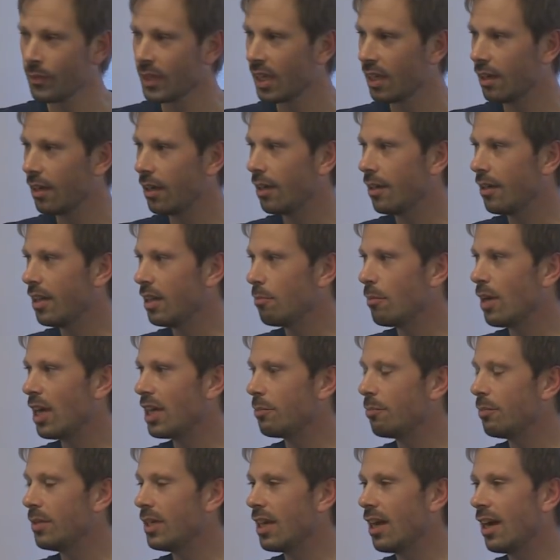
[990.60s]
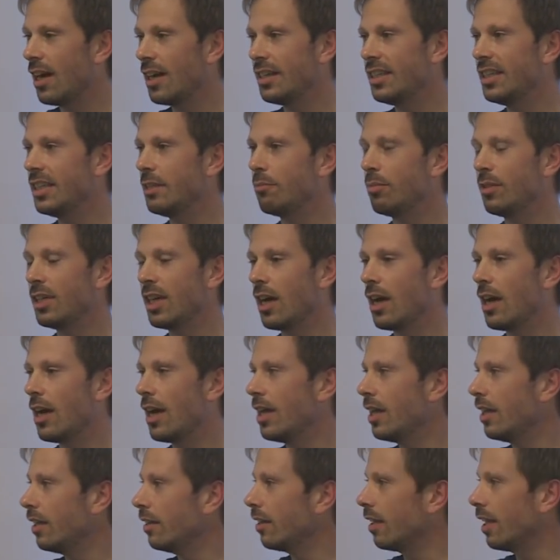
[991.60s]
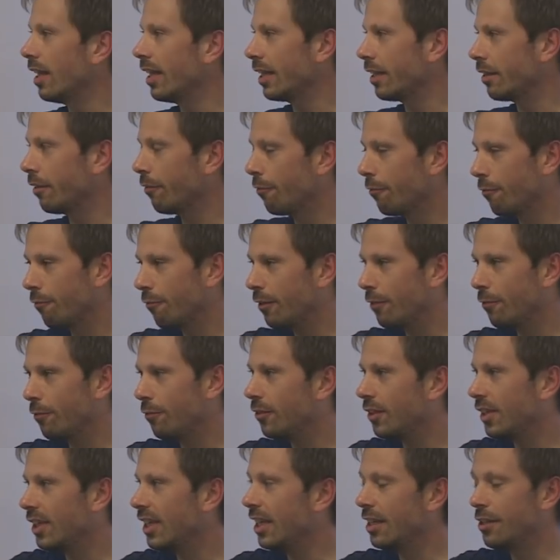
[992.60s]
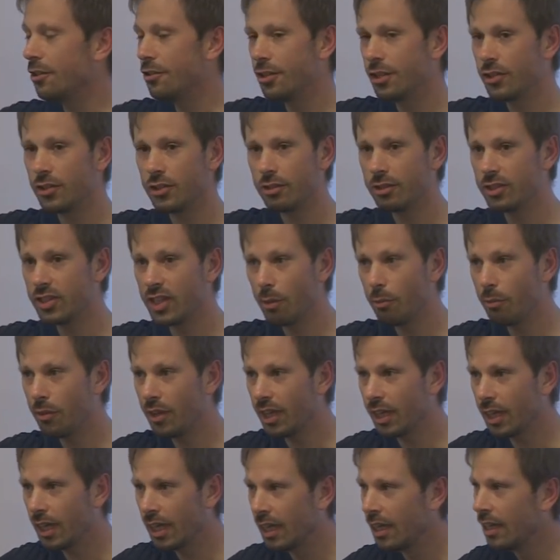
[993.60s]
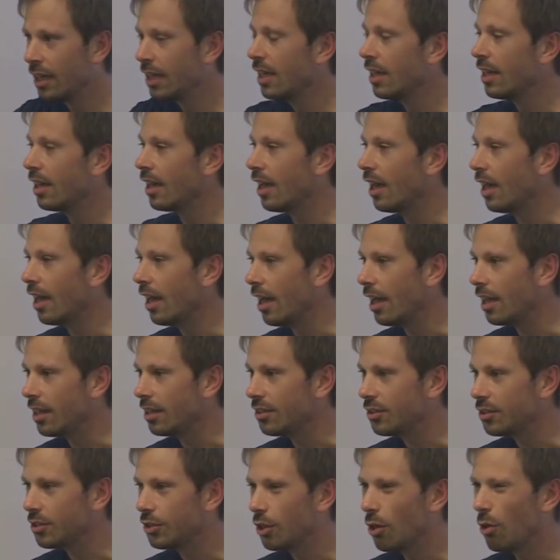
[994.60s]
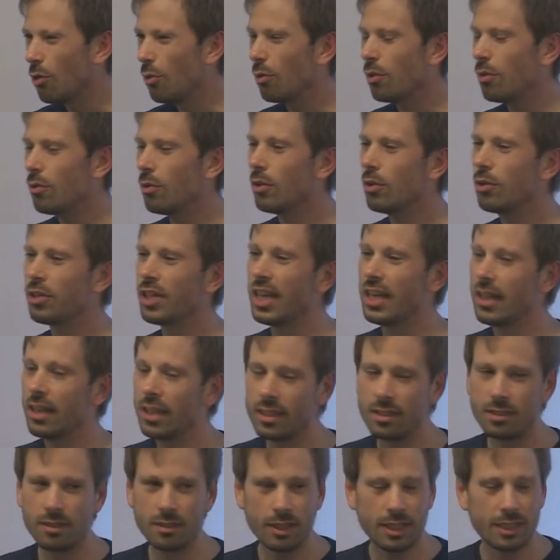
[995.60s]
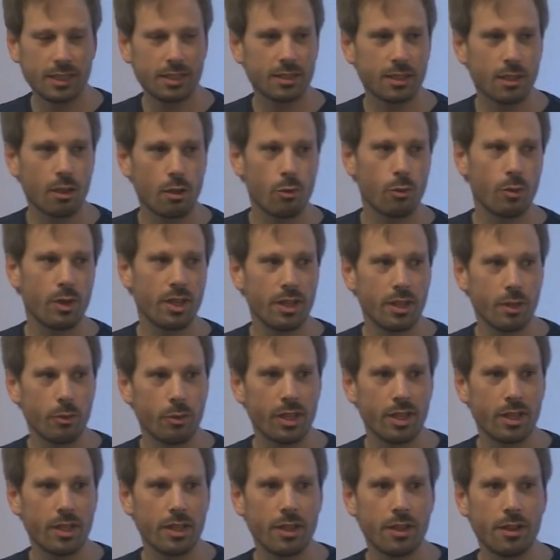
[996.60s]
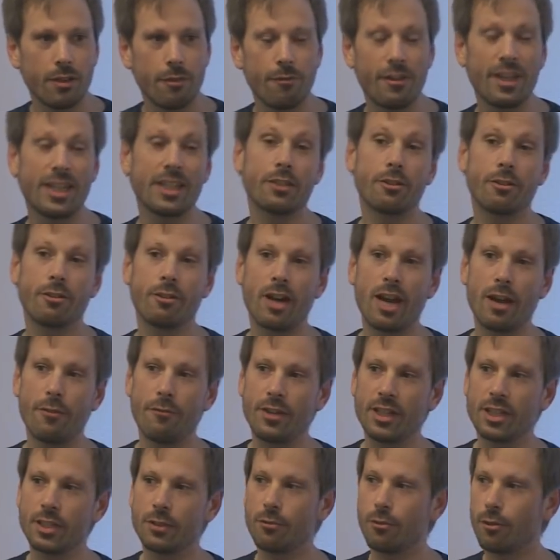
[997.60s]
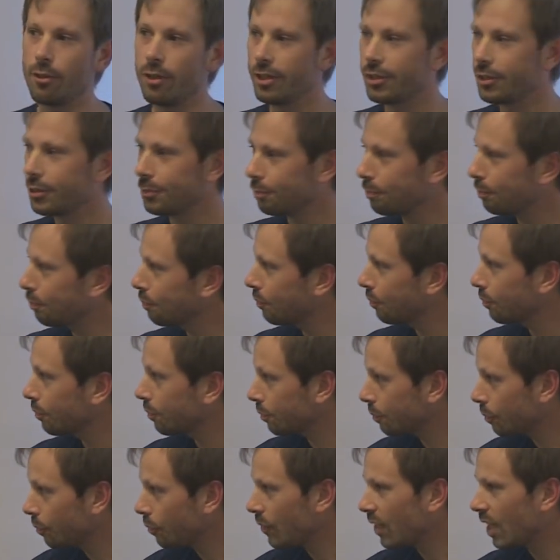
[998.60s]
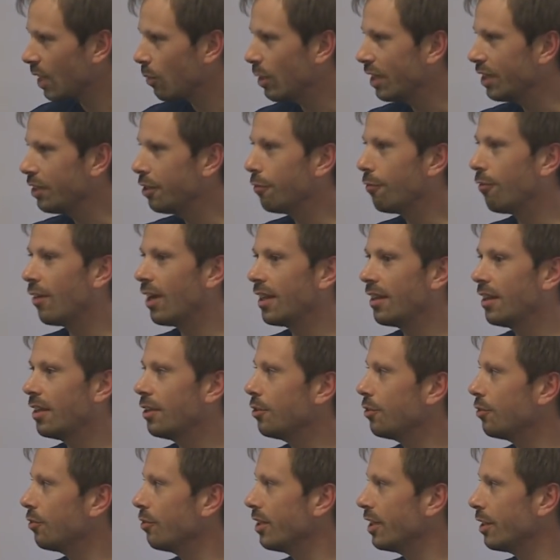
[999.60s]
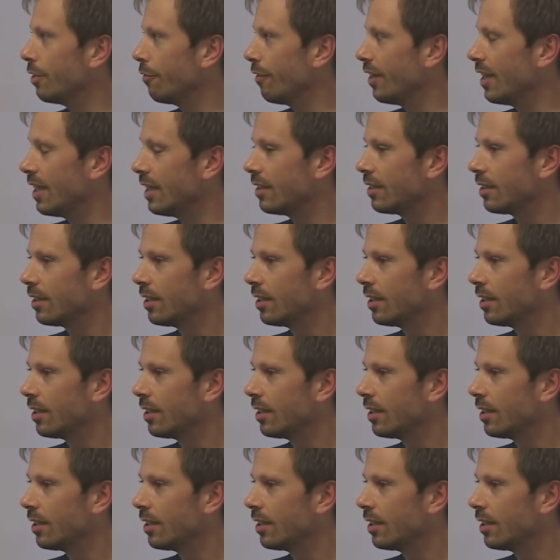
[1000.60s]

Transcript: Uh, they might be high DPI and like 50 inches or something. Uh, so okay, let's let's go with with uh, vector graphics for it. We define the user interface.